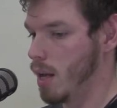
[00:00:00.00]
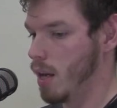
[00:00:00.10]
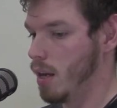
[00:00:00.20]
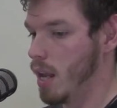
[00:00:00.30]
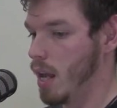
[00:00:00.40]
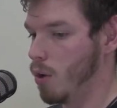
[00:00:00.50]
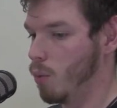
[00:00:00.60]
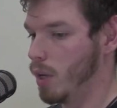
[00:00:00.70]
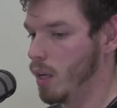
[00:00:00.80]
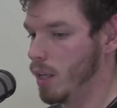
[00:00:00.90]
And now
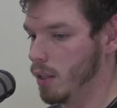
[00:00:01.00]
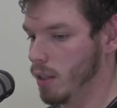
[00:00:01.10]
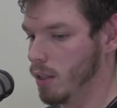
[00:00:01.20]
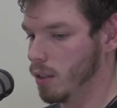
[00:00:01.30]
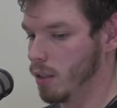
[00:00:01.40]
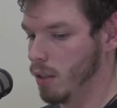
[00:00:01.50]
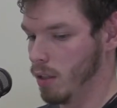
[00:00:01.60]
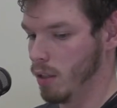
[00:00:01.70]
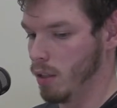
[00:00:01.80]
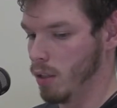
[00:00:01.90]
we're
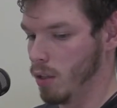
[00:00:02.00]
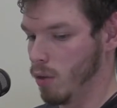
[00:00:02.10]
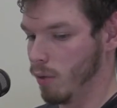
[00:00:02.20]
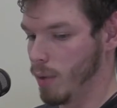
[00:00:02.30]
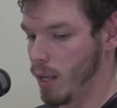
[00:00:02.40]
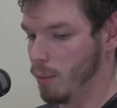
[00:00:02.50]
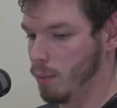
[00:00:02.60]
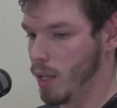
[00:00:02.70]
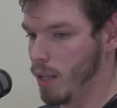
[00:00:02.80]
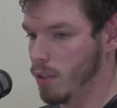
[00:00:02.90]
making
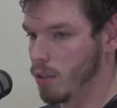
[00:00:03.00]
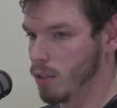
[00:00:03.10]
plans